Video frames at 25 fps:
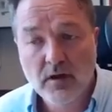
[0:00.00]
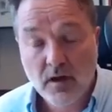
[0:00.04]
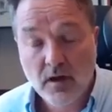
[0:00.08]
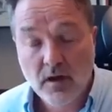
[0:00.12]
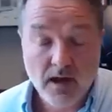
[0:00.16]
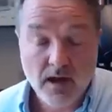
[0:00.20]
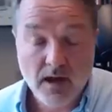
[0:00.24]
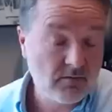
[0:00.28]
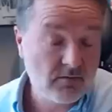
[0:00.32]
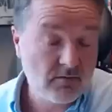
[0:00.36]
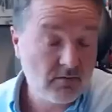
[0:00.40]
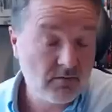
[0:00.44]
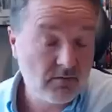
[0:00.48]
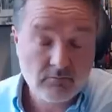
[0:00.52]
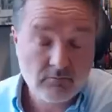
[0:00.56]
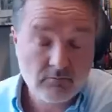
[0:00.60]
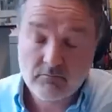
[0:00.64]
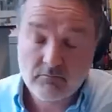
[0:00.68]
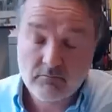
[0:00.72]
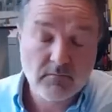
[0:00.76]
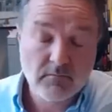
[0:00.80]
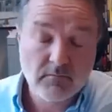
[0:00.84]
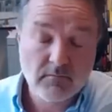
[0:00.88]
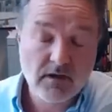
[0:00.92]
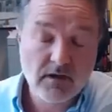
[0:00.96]
And
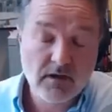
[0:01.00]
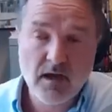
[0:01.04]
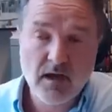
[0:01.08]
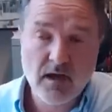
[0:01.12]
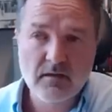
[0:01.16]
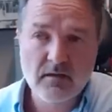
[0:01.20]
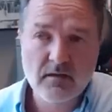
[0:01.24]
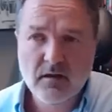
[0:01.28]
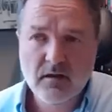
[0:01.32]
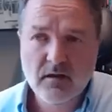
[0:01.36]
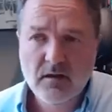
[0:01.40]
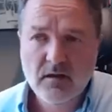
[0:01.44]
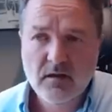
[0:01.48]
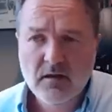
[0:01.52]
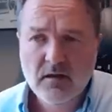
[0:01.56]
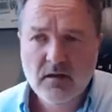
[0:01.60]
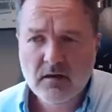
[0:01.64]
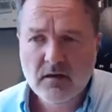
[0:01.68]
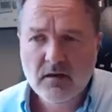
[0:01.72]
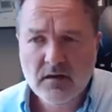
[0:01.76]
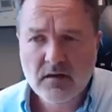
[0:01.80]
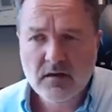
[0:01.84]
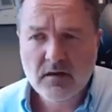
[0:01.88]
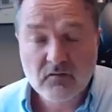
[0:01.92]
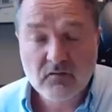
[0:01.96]
again,
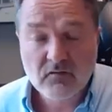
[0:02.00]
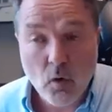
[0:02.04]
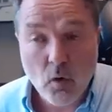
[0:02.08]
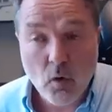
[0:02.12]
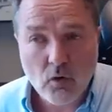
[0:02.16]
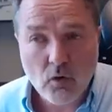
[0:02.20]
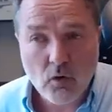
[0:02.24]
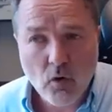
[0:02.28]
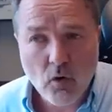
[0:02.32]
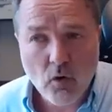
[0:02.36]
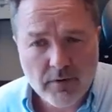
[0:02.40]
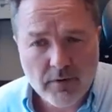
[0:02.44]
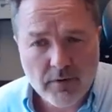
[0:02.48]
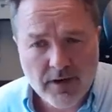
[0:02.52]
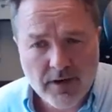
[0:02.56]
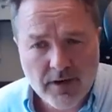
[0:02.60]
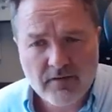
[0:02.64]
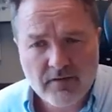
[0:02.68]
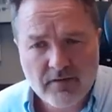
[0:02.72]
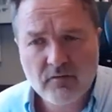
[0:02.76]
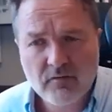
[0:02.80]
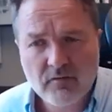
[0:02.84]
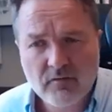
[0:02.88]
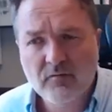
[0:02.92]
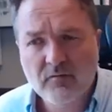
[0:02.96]
it is ongoing
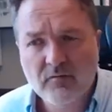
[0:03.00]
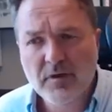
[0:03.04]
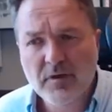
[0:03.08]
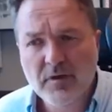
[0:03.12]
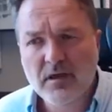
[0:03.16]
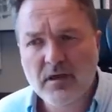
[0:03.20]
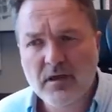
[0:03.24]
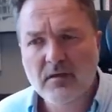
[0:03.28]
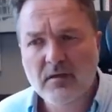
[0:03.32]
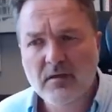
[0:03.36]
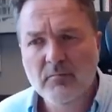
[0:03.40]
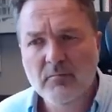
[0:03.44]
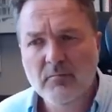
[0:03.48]
as we speak,